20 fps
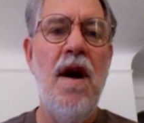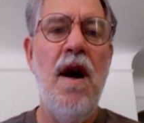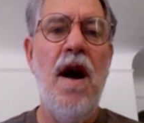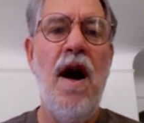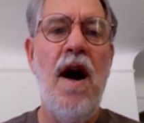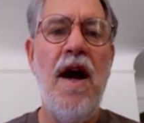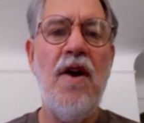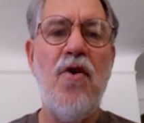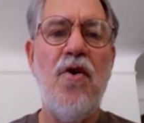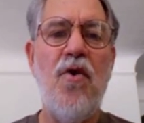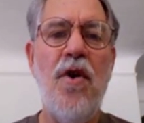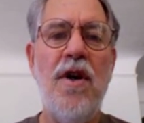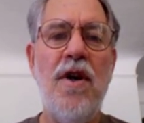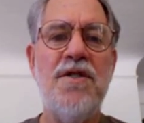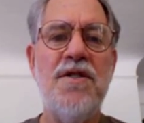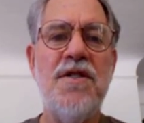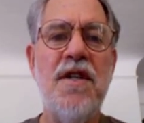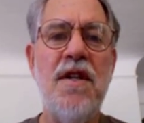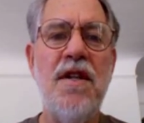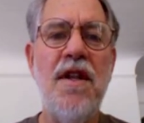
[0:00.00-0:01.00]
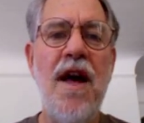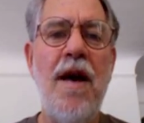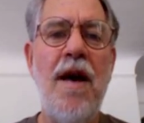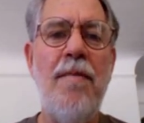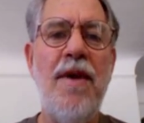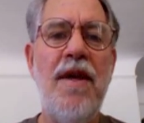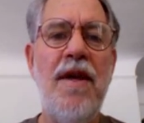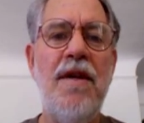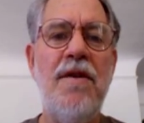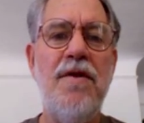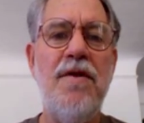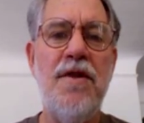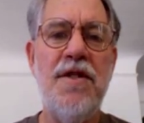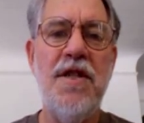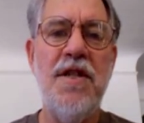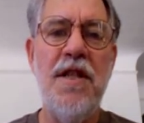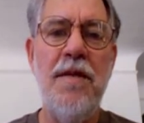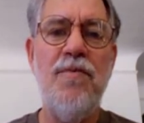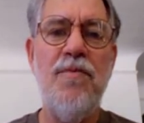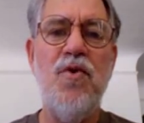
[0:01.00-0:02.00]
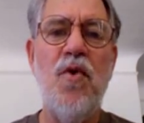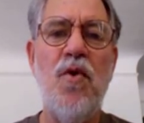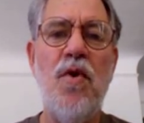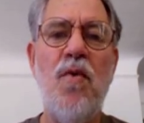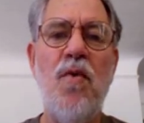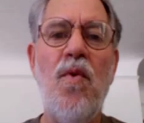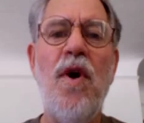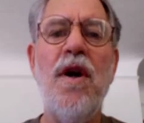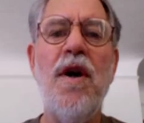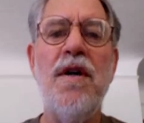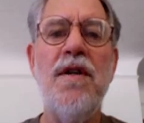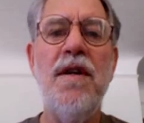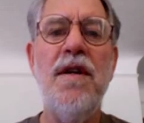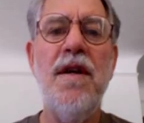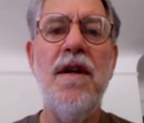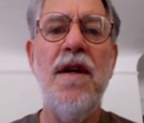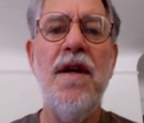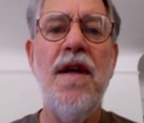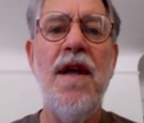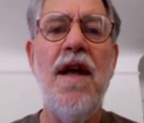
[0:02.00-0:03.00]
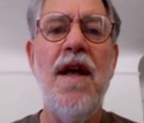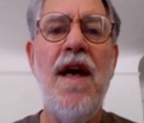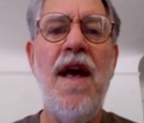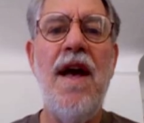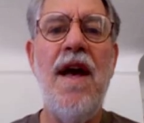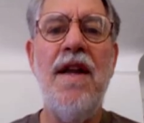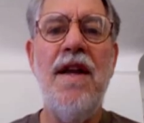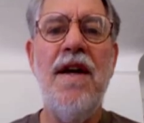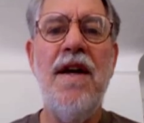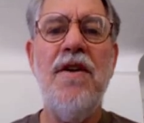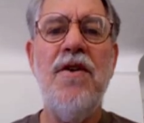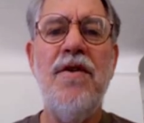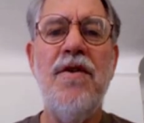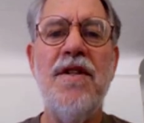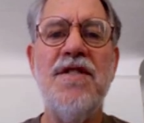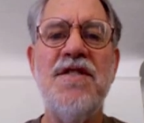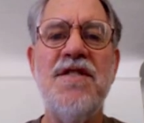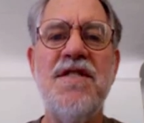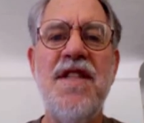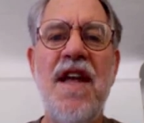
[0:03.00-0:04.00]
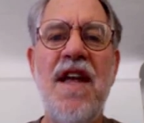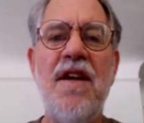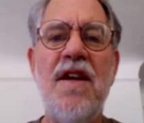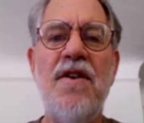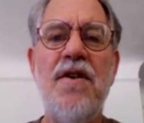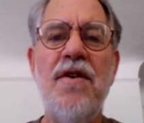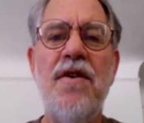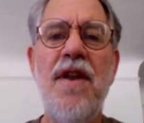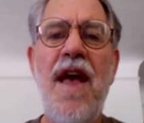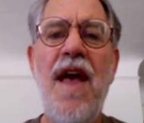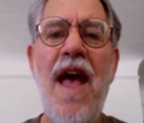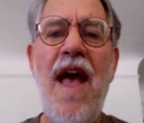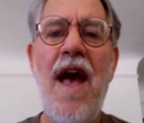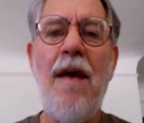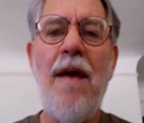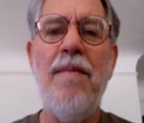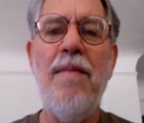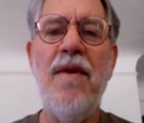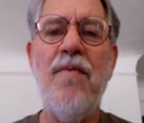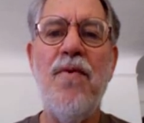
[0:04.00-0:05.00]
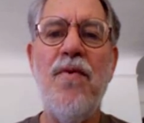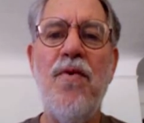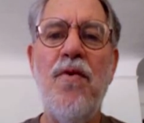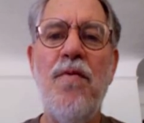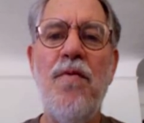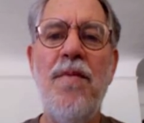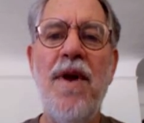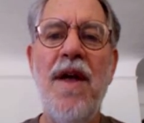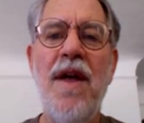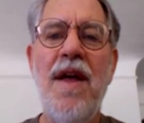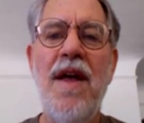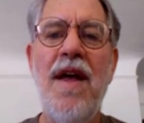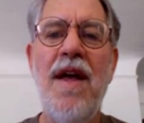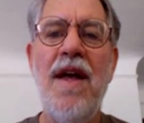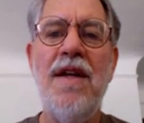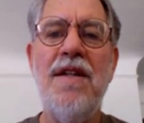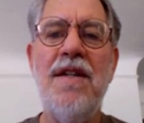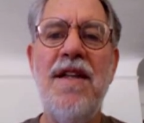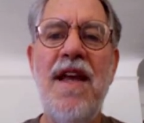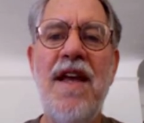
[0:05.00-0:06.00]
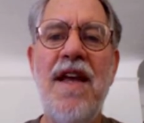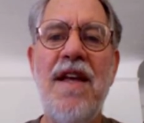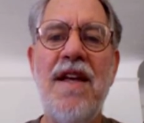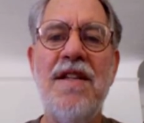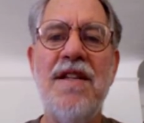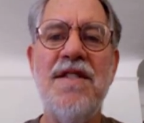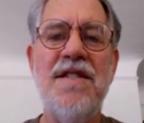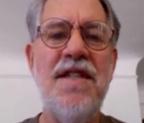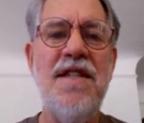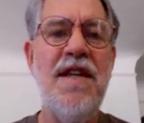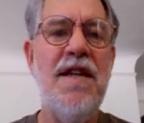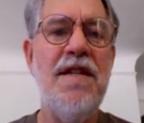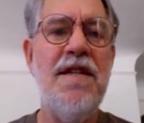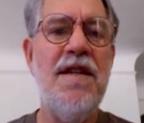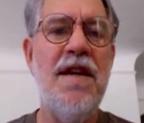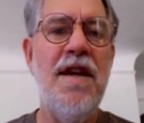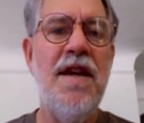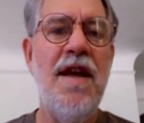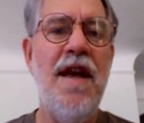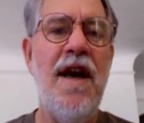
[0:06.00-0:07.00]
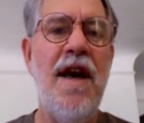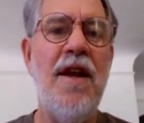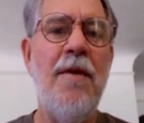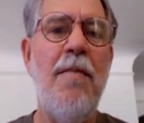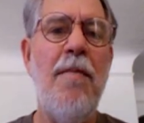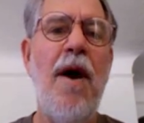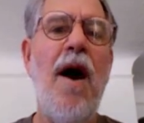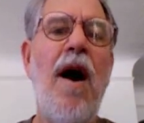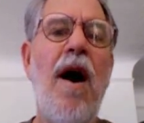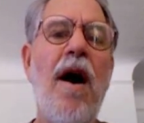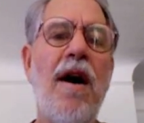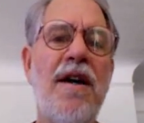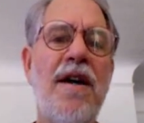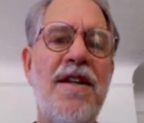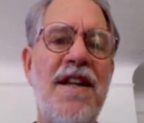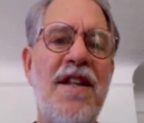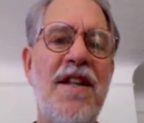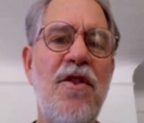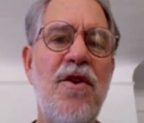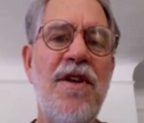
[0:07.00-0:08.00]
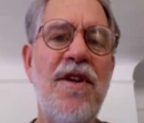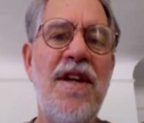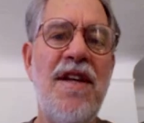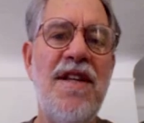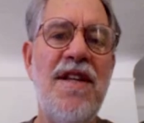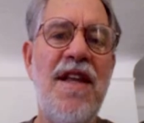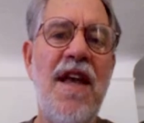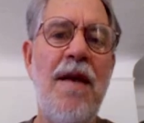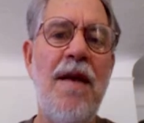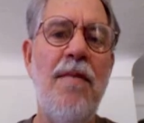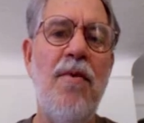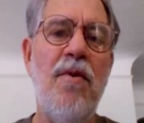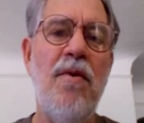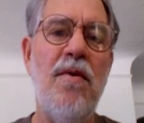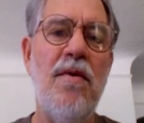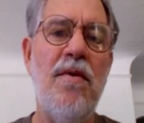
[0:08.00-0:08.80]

I cross the lobby to slip door 1 and enter a standard habby room and take a seat at a mahogany-looking table.